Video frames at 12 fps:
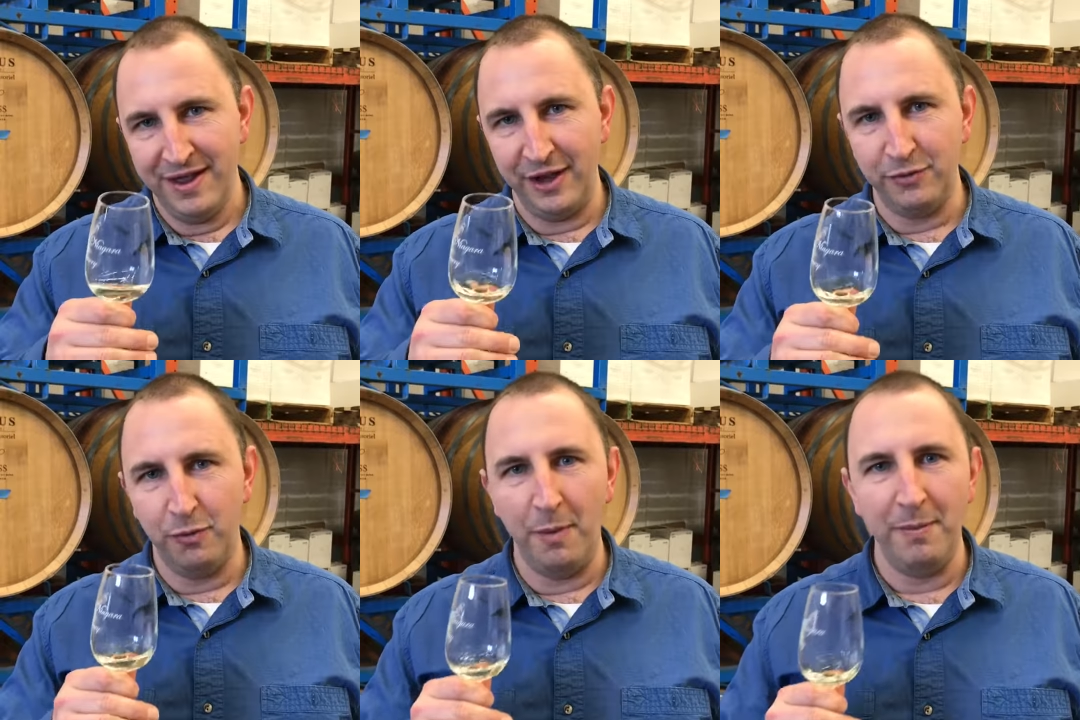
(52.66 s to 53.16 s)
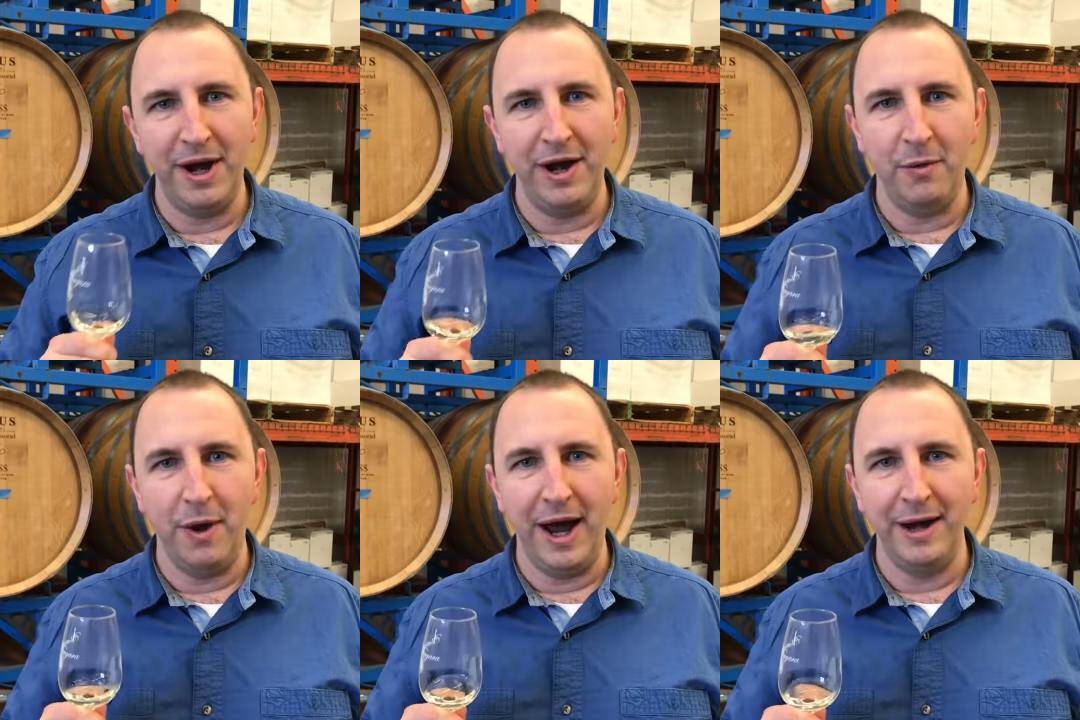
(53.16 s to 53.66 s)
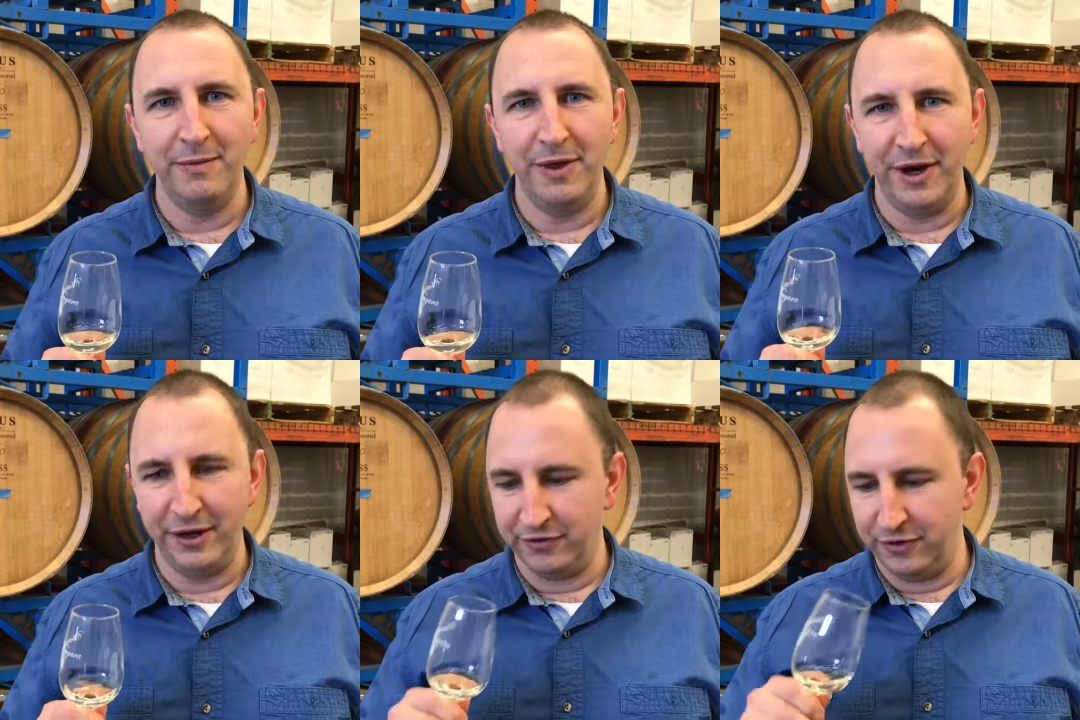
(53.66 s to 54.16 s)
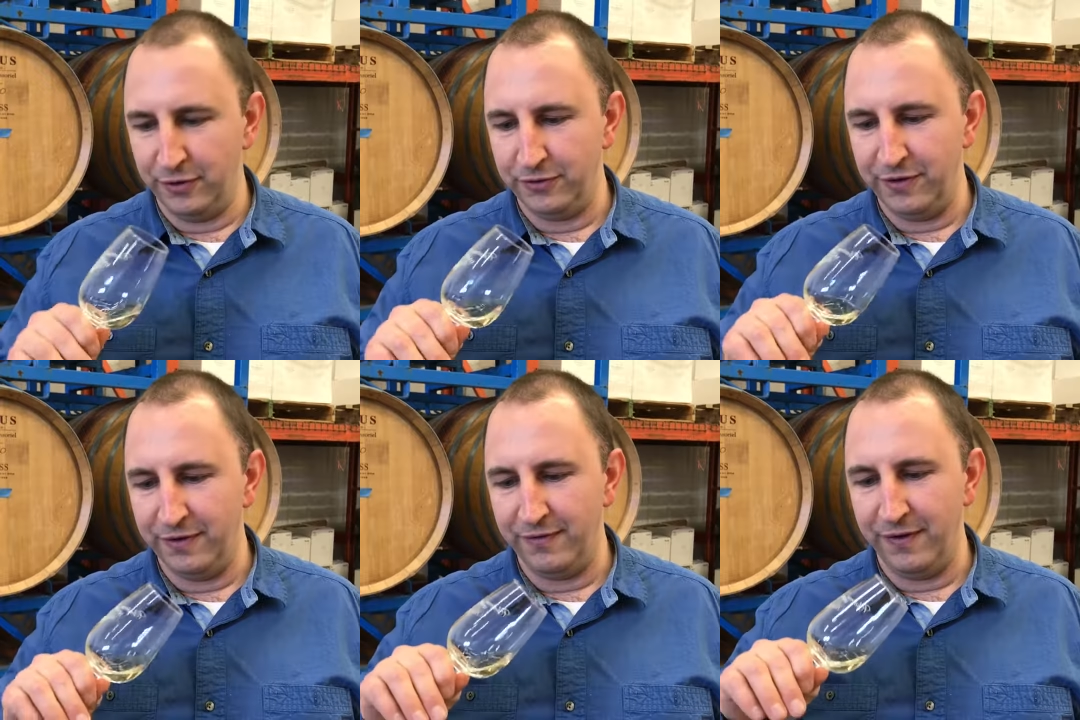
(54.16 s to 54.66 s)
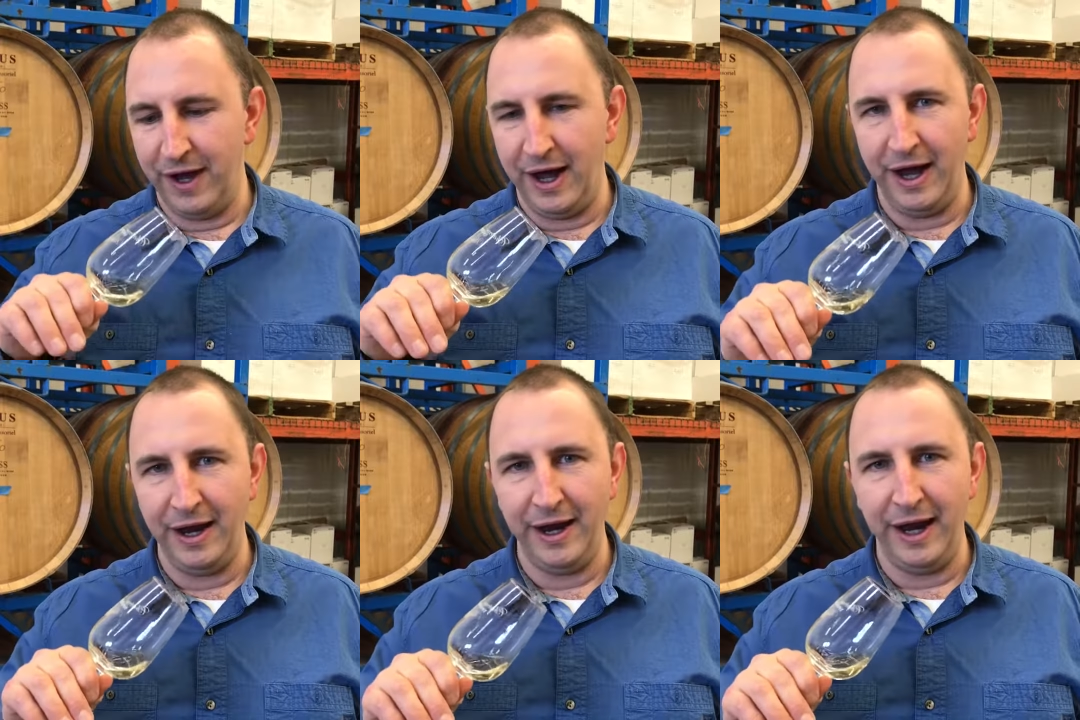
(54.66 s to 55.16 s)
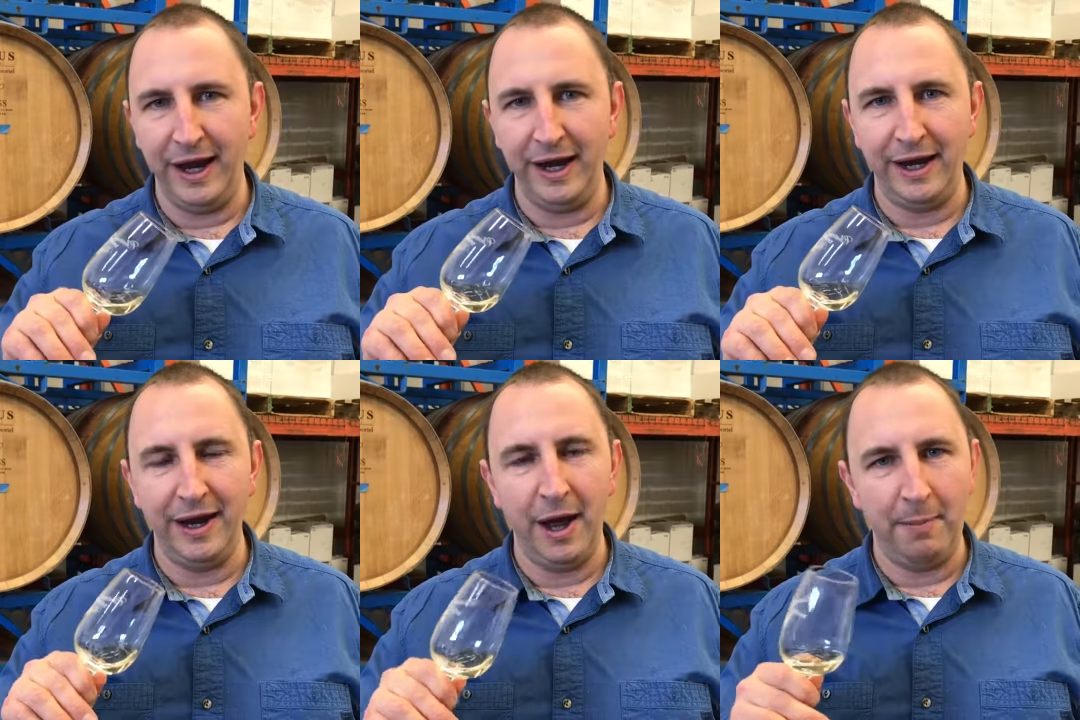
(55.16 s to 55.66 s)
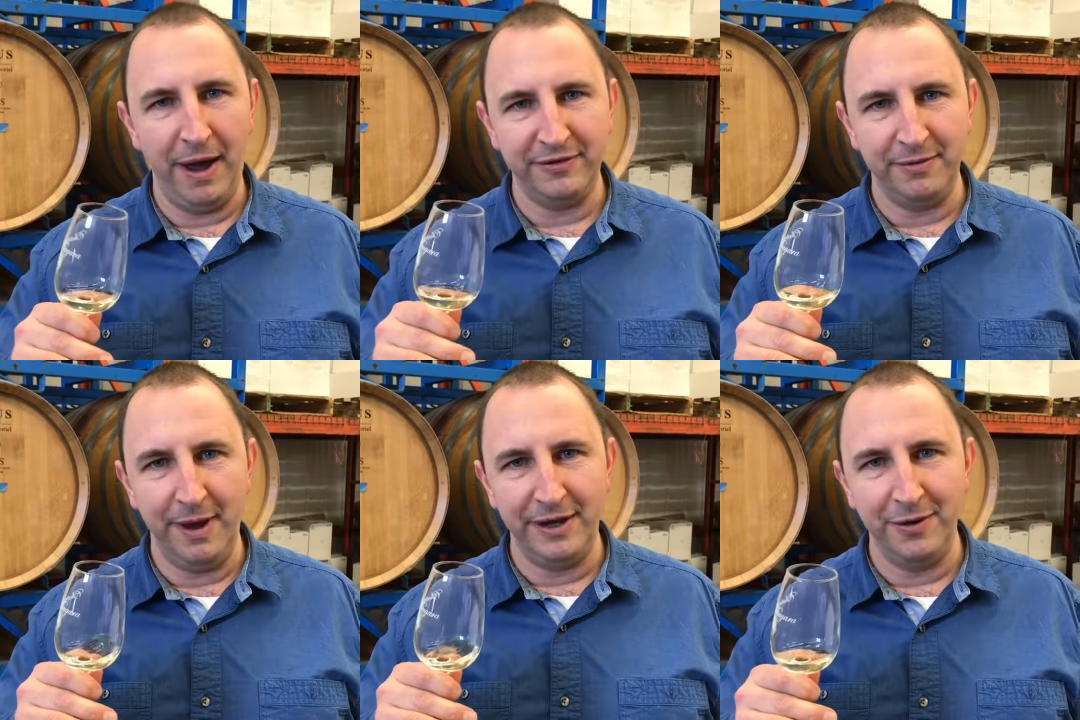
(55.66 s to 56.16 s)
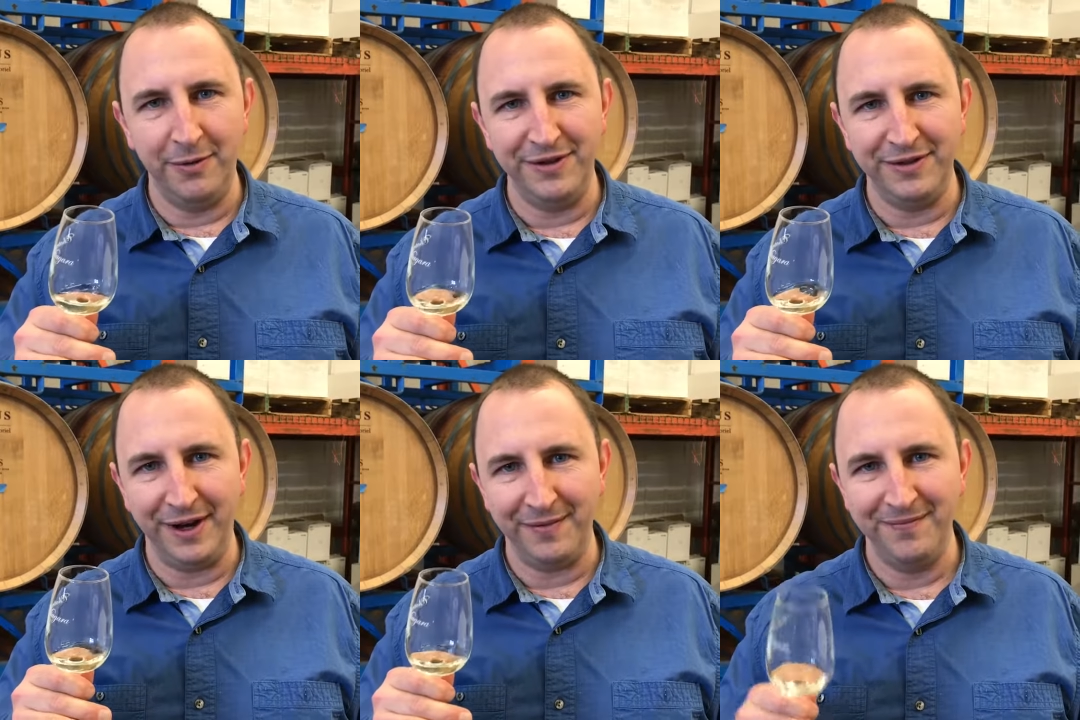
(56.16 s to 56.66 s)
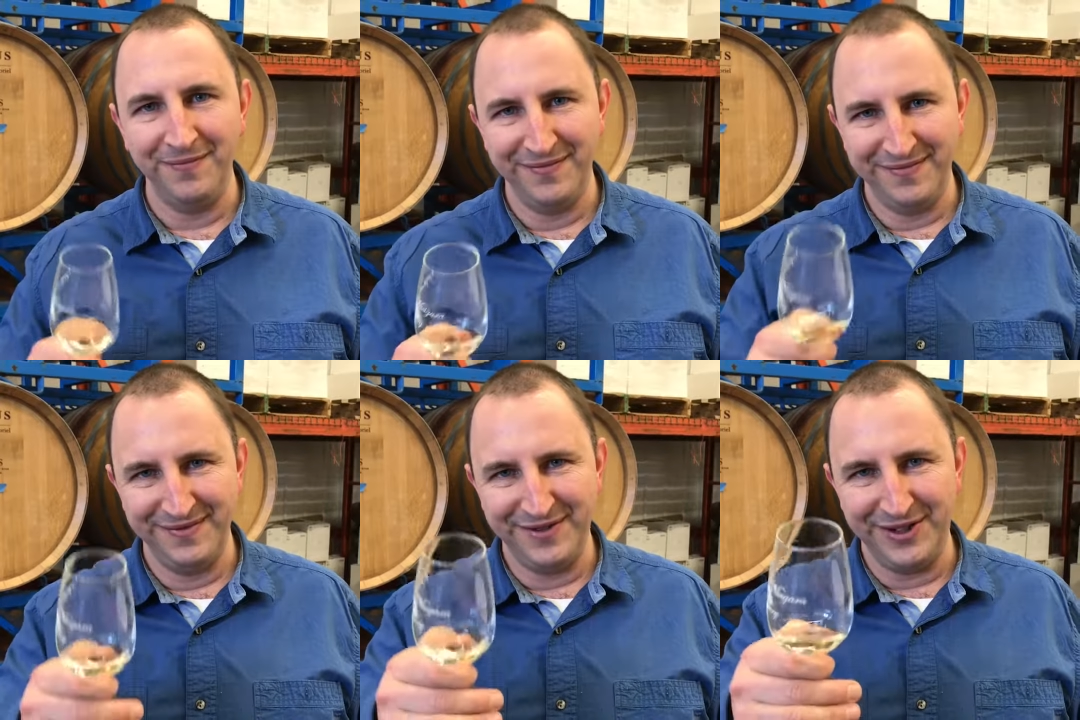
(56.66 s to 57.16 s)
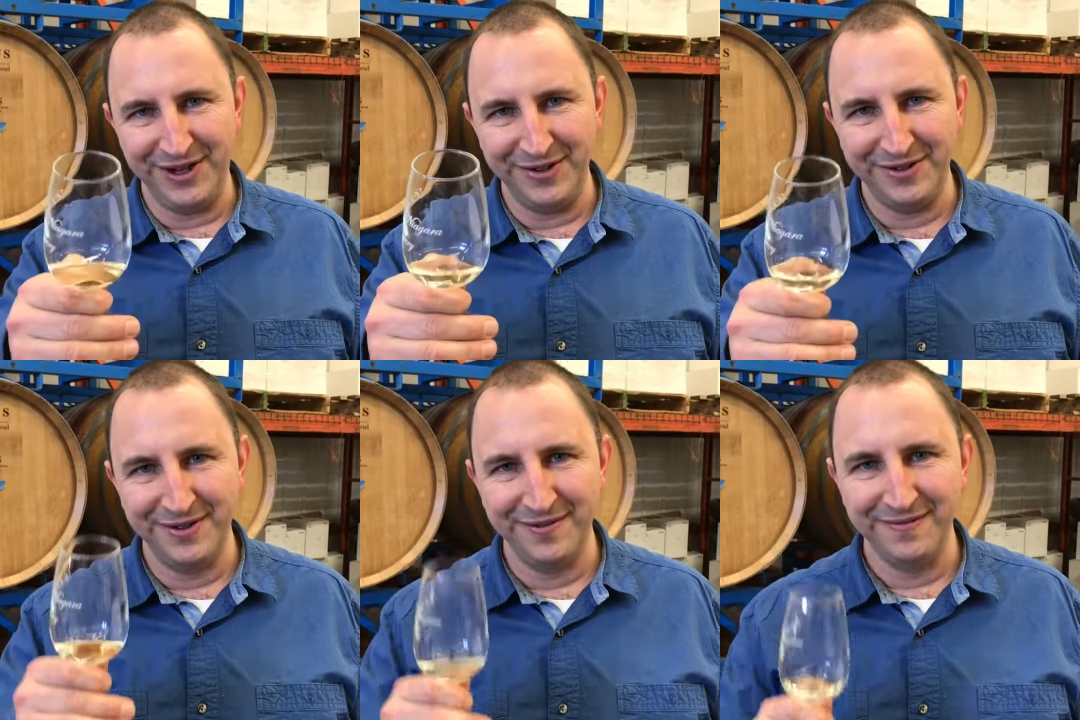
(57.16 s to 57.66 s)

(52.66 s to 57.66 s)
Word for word: That's one minute of wine with an exclusive on a, Appassimento Riesling. Cheers.